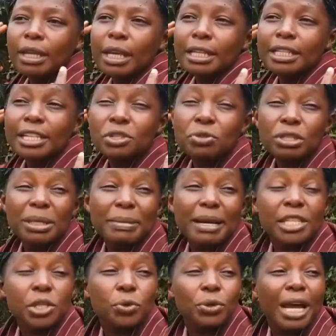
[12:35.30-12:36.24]
These
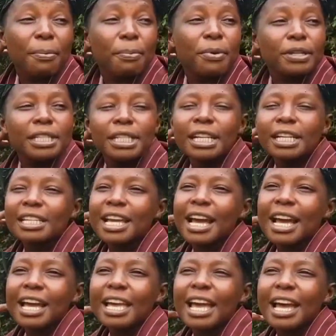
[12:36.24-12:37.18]
treatments we are putting in the
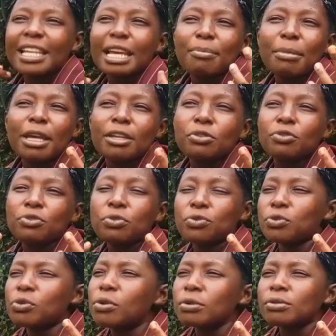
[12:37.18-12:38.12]
hair, they may
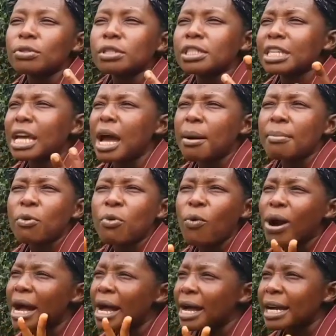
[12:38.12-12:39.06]
do some
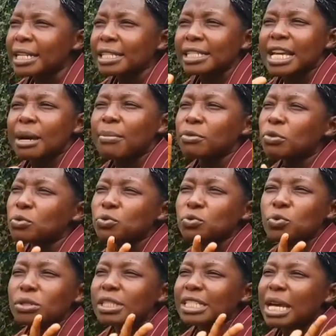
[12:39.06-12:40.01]
work,
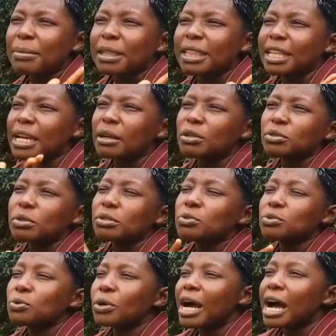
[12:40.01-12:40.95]
something
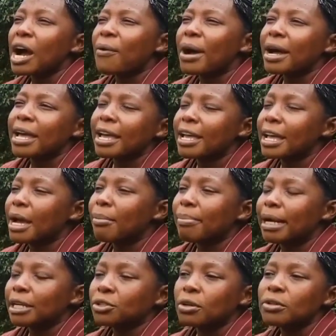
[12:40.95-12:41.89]
to our hair,
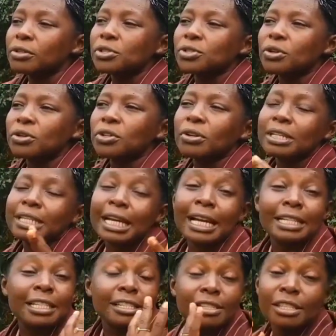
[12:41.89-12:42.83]
but also your diet
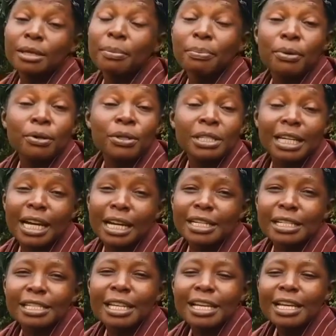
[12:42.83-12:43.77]
is important.
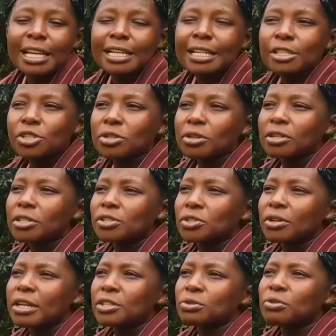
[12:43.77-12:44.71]
So it is
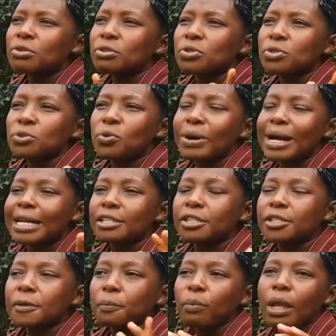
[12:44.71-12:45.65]
always good to watch
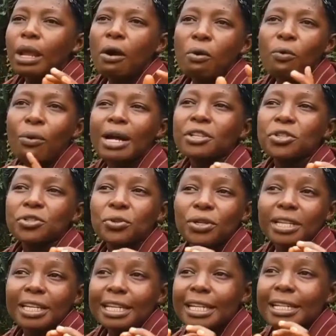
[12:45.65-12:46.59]
what you
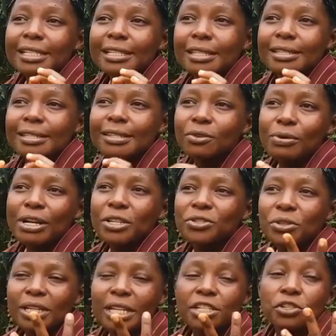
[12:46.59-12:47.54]
eat. What you
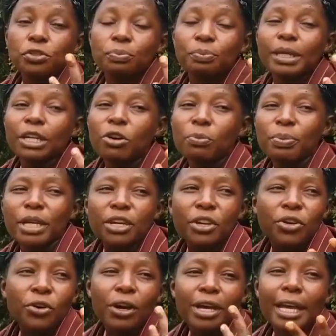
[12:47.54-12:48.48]
eat should be helping
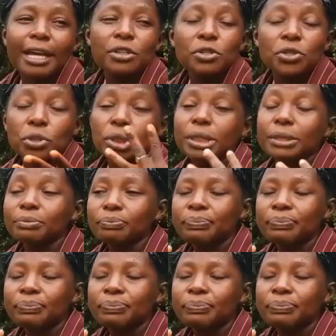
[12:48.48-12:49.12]
your hair to